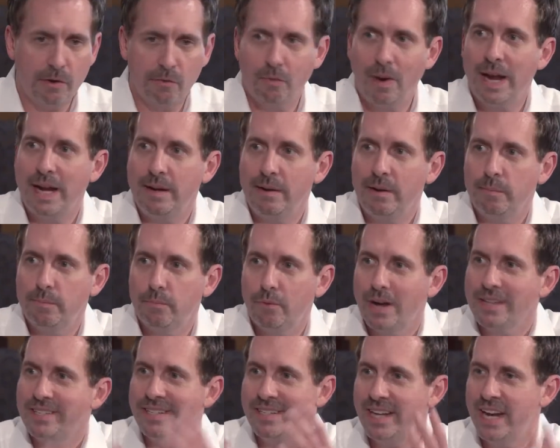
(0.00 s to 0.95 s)
great
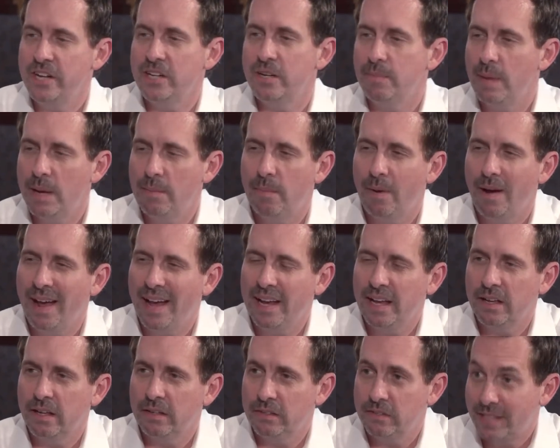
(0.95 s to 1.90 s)
presentation made by
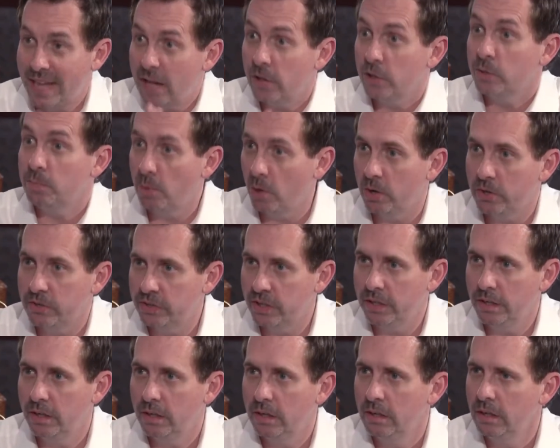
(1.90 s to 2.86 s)
a
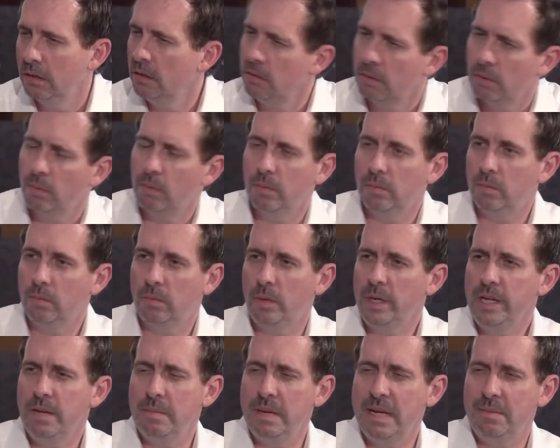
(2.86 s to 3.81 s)
salesperson.
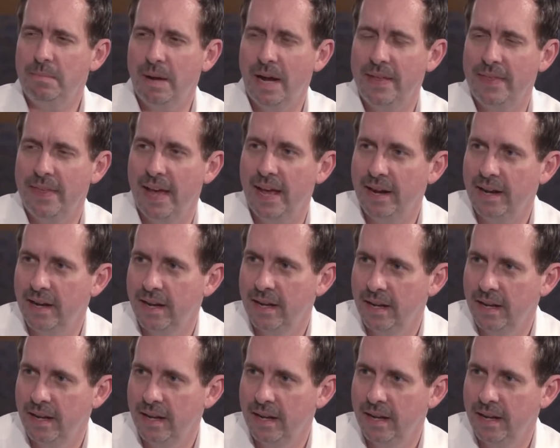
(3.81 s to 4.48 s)
What do you mean by that?